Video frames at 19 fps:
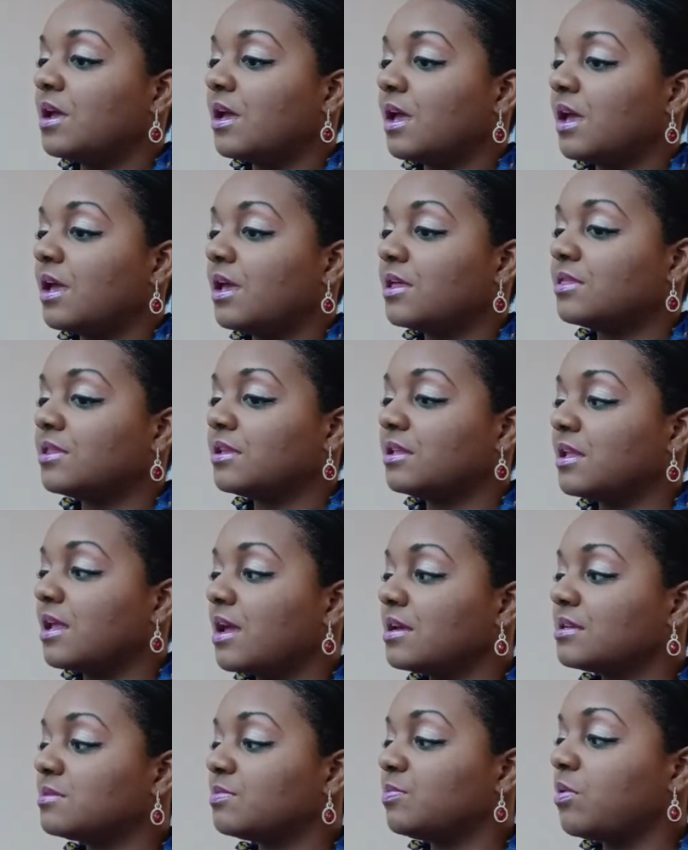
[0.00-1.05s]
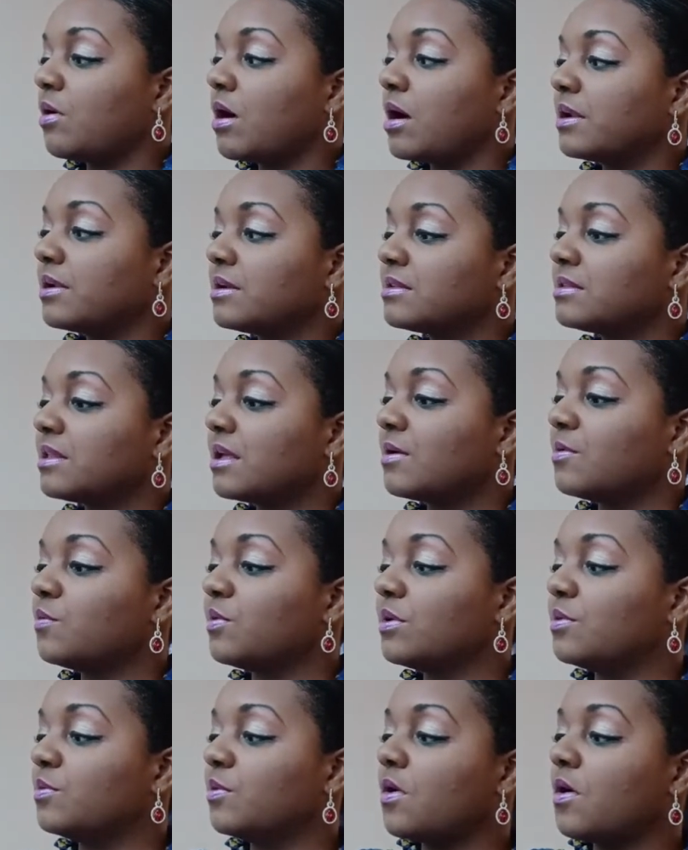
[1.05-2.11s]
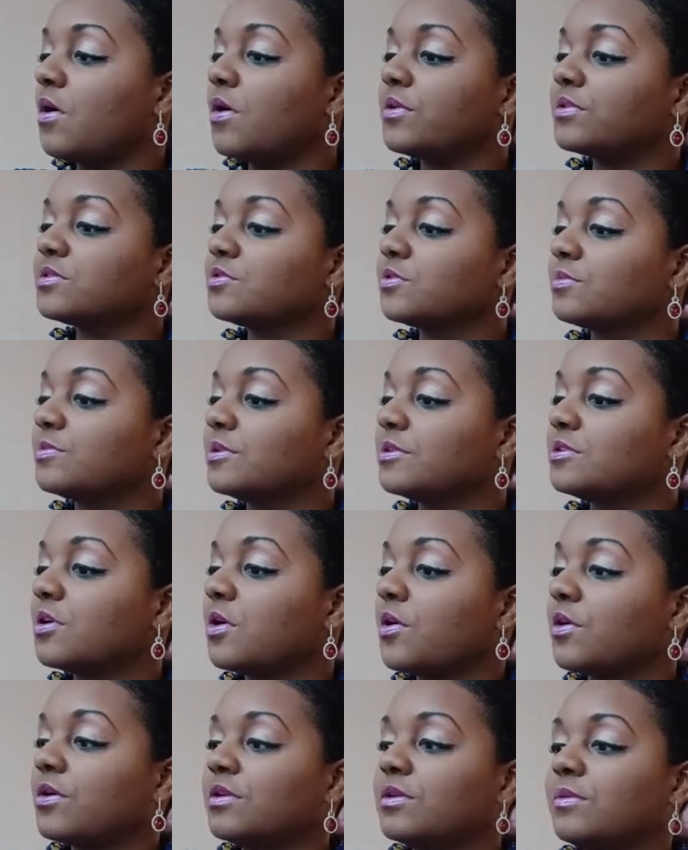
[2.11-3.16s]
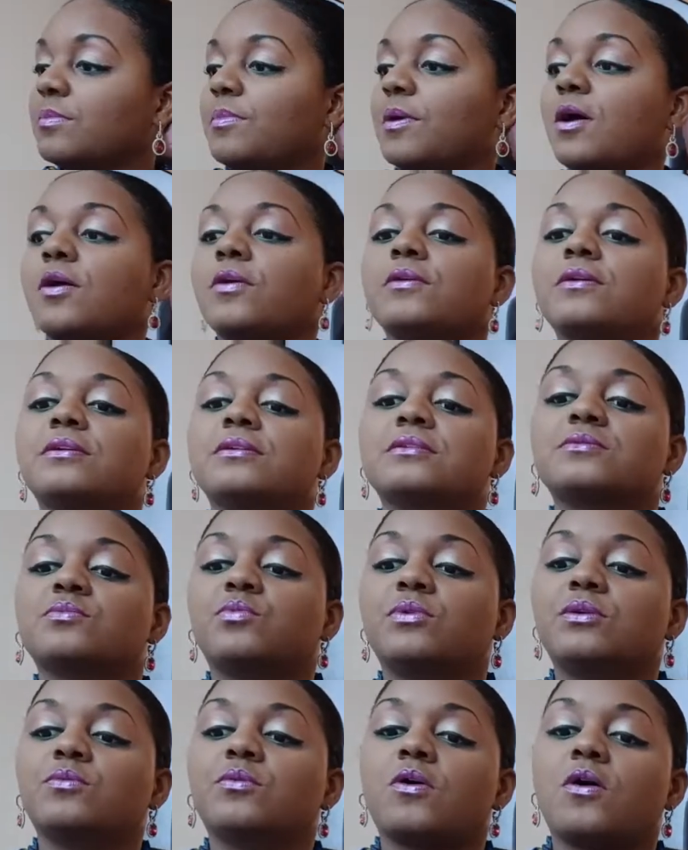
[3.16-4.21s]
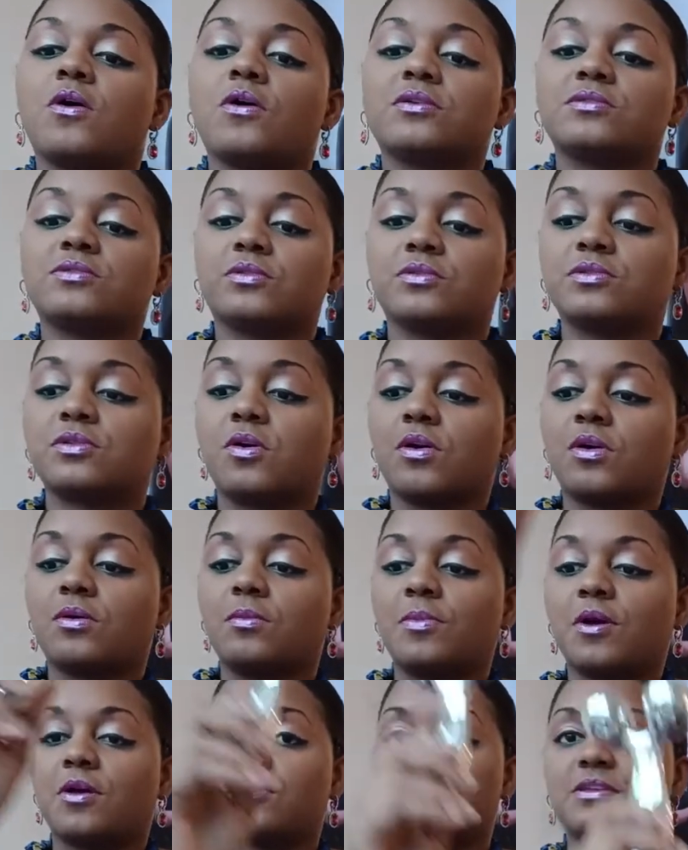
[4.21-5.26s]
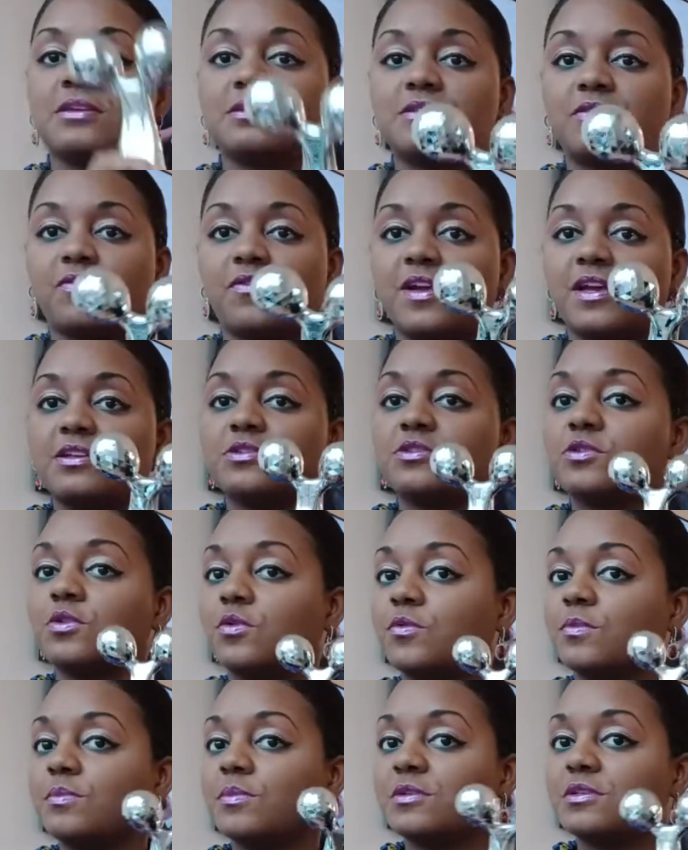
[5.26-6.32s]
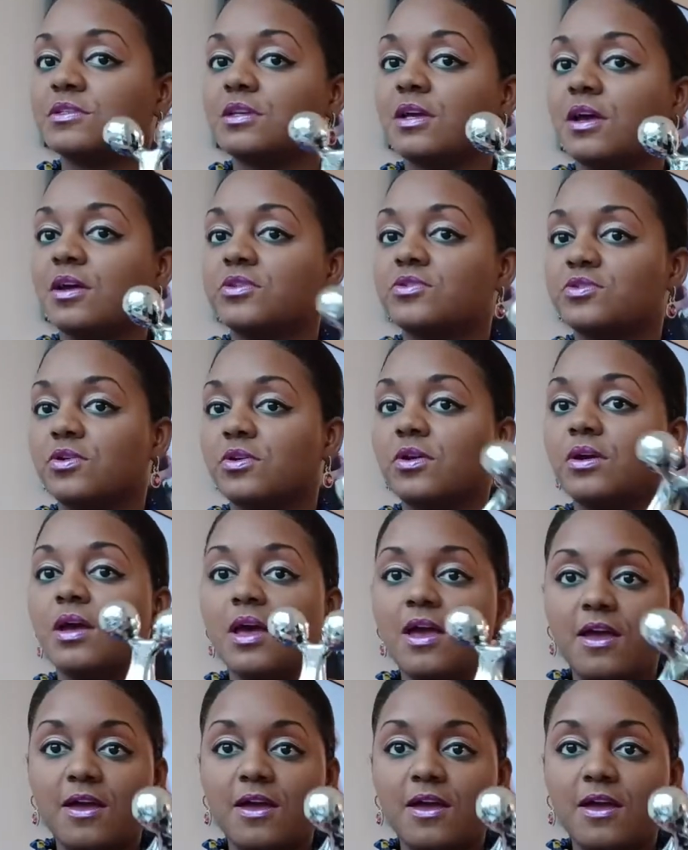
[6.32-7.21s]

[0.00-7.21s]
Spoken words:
And the next product that we will also be talking about is we will also talk about this facial massager